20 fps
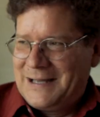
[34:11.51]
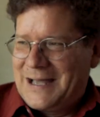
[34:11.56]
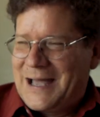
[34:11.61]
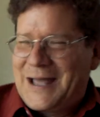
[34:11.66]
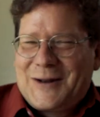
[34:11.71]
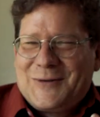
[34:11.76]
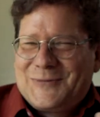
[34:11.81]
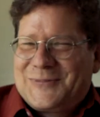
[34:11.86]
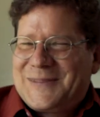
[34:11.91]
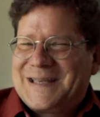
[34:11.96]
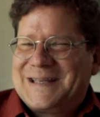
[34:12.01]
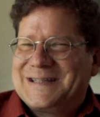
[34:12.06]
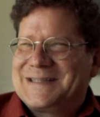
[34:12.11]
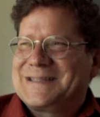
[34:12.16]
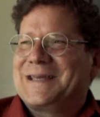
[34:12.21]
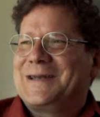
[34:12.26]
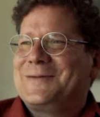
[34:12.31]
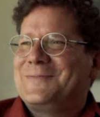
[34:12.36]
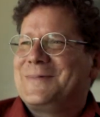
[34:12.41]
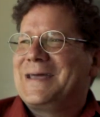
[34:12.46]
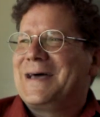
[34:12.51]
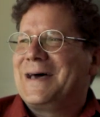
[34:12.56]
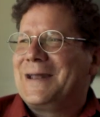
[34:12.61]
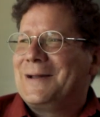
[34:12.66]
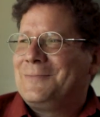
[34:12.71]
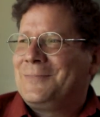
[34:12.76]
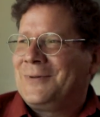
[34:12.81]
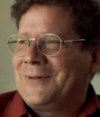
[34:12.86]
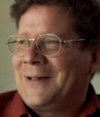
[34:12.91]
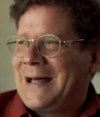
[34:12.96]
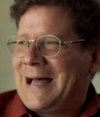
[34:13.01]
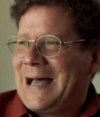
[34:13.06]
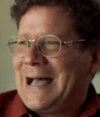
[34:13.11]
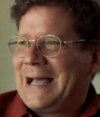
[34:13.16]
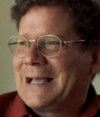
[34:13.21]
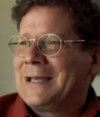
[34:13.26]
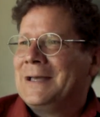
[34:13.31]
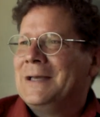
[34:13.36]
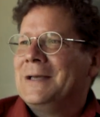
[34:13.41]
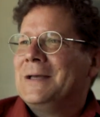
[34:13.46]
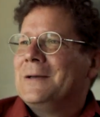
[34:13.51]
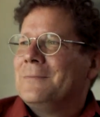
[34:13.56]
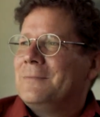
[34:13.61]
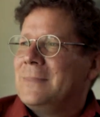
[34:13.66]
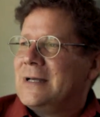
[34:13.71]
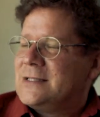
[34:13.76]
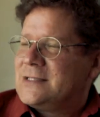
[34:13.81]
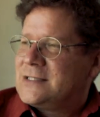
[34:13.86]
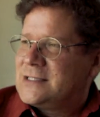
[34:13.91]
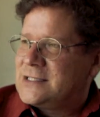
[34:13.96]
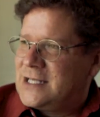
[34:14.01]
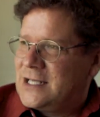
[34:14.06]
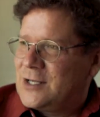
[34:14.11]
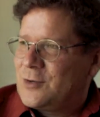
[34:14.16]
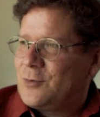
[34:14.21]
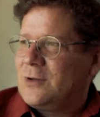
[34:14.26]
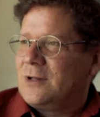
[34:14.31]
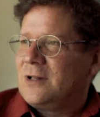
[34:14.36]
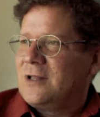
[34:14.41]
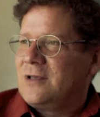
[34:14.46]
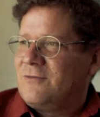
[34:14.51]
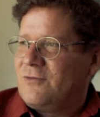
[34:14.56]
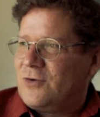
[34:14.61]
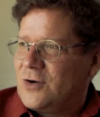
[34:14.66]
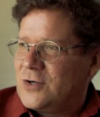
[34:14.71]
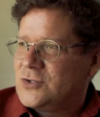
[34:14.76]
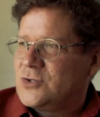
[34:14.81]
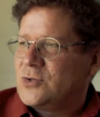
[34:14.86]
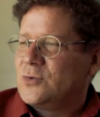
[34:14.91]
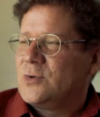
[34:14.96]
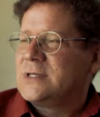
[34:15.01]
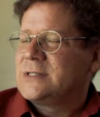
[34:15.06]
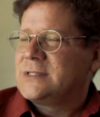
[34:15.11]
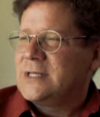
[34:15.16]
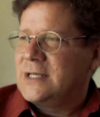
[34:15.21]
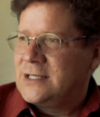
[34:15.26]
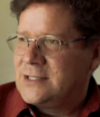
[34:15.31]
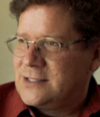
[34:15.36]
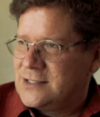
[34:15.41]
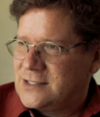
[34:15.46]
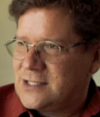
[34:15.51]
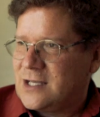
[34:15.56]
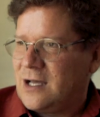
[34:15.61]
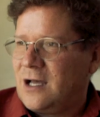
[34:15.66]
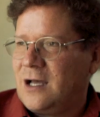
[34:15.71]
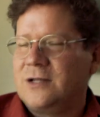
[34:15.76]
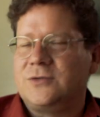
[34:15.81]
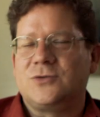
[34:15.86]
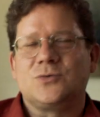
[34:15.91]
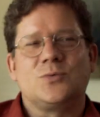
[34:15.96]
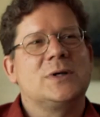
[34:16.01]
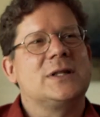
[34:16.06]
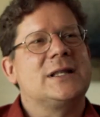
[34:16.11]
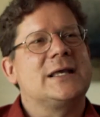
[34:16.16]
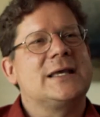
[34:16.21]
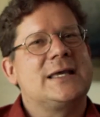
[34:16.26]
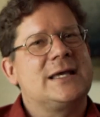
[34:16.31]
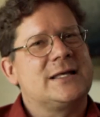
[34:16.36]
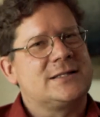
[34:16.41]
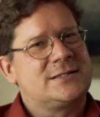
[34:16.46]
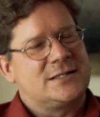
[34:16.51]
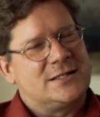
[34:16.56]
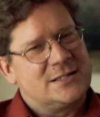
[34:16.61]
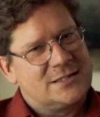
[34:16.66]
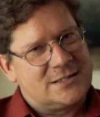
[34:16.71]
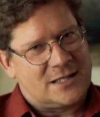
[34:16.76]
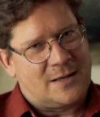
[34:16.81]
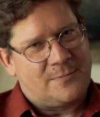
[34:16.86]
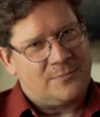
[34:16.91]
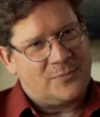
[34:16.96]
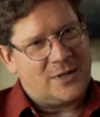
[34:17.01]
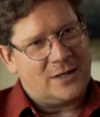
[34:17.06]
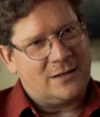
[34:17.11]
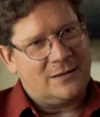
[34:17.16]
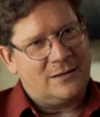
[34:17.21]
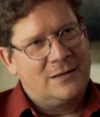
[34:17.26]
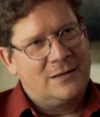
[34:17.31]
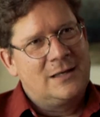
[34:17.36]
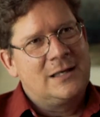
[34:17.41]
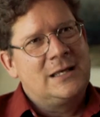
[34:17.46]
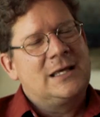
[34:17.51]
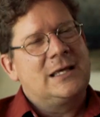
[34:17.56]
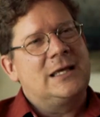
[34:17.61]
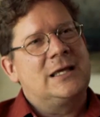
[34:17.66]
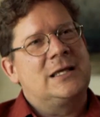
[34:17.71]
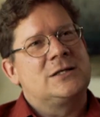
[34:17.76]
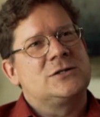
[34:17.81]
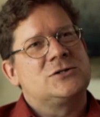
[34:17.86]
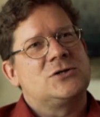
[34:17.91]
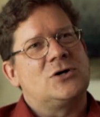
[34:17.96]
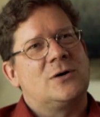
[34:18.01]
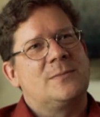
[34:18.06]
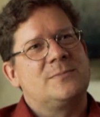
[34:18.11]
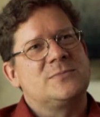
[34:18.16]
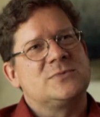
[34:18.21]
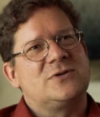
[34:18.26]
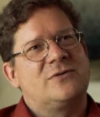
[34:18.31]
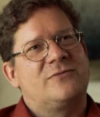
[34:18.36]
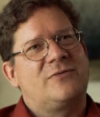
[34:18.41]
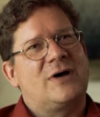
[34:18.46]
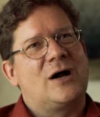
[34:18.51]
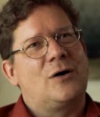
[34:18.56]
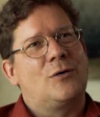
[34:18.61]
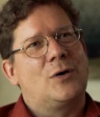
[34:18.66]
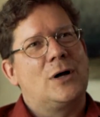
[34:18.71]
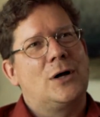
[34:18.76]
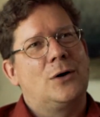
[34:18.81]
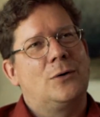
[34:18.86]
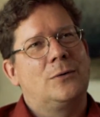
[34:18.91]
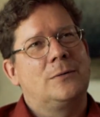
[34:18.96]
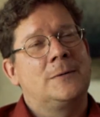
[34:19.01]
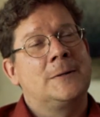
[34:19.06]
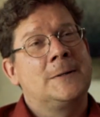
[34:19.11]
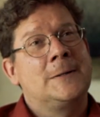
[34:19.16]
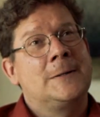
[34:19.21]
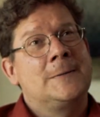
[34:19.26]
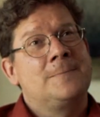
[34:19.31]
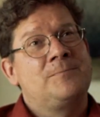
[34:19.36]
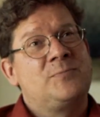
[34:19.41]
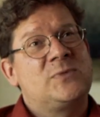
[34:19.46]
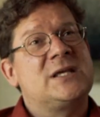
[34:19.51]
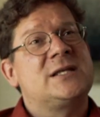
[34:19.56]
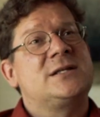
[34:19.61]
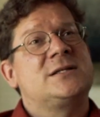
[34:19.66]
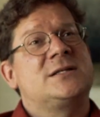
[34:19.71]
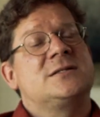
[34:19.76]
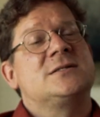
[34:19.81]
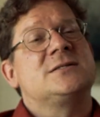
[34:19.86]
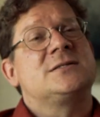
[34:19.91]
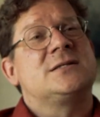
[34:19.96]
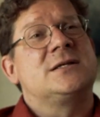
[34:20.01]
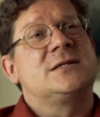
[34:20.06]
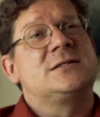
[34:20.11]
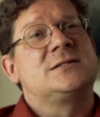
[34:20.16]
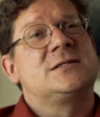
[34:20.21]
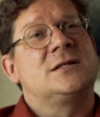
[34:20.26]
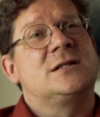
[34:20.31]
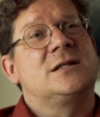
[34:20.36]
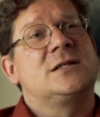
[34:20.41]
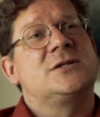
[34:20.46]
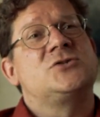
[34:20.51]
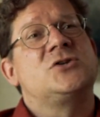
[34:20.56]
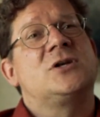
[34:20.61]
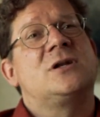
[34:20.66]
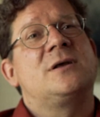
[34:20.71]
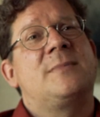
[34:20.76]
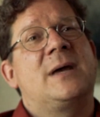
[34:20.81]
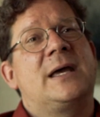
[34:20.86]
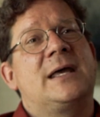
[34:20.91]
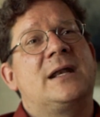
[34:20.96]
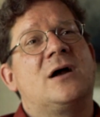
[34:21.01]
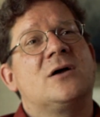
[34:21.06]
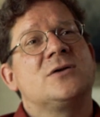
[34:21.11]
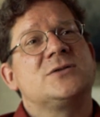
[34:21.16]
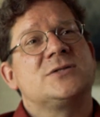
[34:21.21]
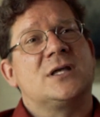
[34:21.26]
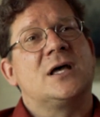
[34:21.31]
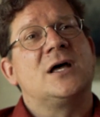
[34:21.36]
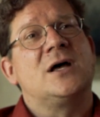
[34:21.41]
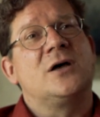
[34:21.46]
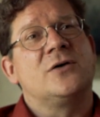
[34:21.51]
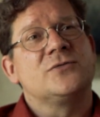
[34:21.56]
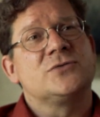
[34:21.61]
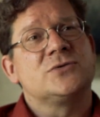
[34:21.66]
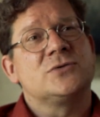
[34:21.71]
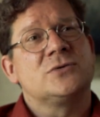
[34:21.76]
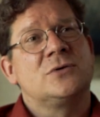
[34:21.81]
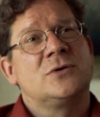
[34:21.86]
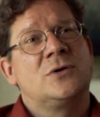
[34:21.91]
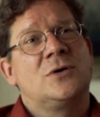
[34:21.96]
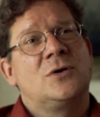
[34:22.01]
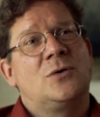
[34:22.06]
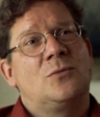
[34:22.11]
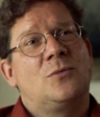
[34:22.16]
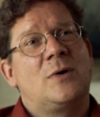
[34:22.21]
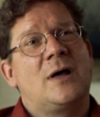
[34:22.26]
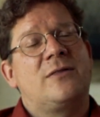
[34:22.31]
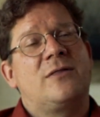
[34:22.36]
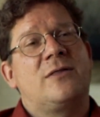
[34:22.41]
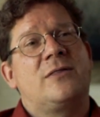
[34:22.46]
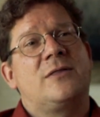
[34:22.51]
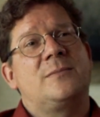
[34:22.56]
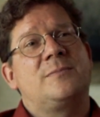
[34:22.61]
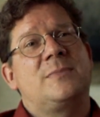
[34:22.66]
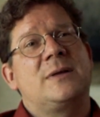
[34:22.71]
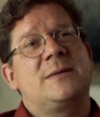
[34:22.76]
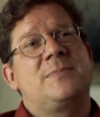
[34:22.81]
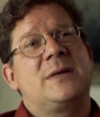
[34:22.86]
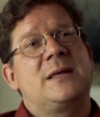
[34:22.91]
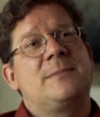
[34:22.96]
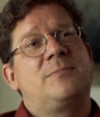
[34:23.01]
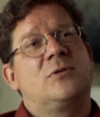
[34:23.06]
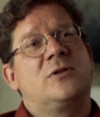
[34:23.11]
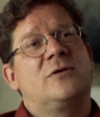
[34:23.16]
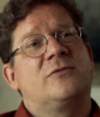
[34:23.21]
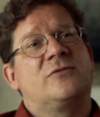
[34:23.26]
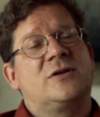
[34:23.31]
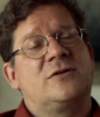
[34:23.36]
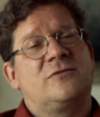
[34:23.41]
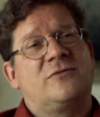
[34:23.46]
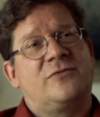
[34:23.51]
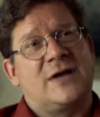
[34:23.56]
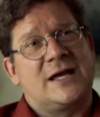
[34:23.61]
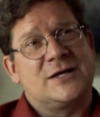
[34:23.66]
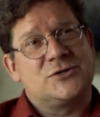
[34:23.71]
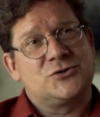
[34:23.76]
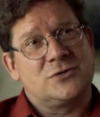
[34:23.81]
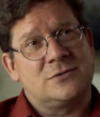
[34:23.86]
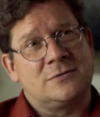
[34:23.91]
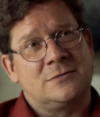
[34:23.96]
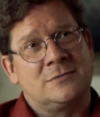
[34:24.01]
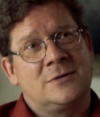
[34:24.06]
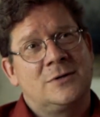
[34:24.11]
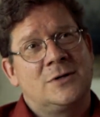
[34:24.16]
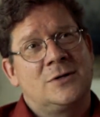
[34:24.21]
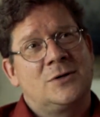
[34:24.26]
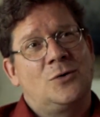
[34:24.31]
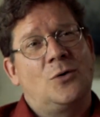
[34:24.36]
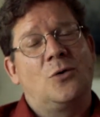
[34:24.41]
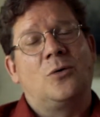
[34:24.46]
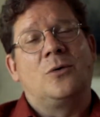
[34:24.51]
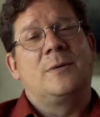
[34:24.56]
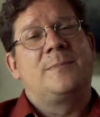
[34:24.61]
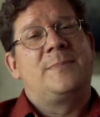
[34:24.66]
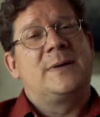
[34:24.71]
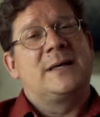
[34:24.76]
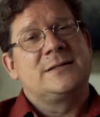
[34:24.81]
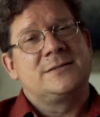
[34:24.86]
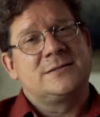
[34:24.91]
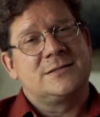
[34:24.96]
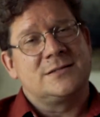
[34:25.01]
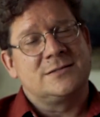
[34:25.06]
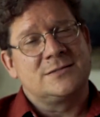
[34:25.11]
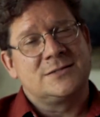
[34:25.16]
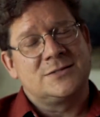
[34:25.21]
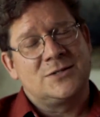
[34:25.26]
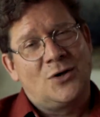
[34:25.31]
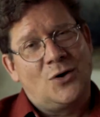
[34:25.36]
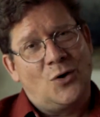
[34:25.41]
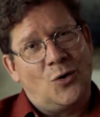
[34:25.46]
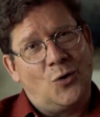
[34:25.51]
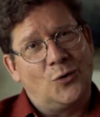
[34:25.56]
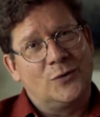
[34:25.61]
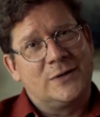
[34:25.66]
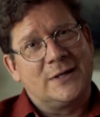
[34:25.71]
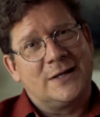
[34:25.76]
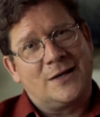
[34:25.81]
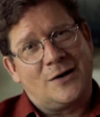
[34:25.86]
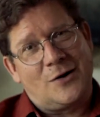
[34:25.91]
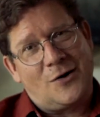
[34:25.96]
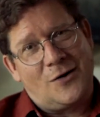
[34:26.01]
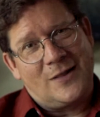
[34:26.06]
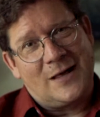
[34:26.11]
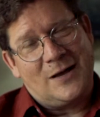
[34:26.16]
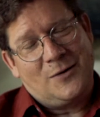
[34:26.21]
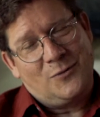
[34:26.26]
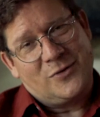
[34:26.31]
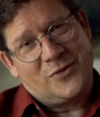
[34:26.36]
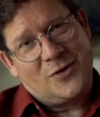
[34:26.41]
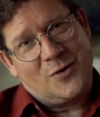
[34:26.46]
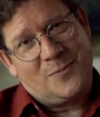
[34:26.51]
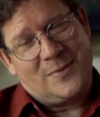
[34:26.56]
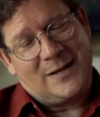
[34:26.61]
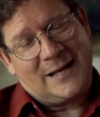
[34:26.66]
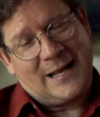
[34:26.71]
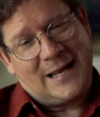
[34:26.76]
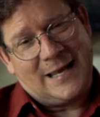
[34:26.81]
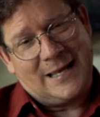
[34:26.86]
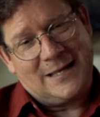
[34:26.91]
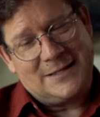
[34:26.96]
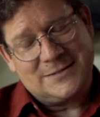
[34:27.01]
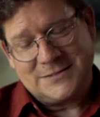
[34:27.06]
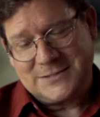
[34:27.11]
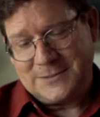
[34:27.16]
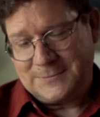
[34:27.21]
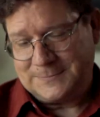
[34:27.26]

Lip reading: I don't think it's going to be out of plaque, but secretly virtuous insides really gets at something in terms of our own tendency to legitimate ourselves rather than be people of confession or repentance, holding it all out with open hands.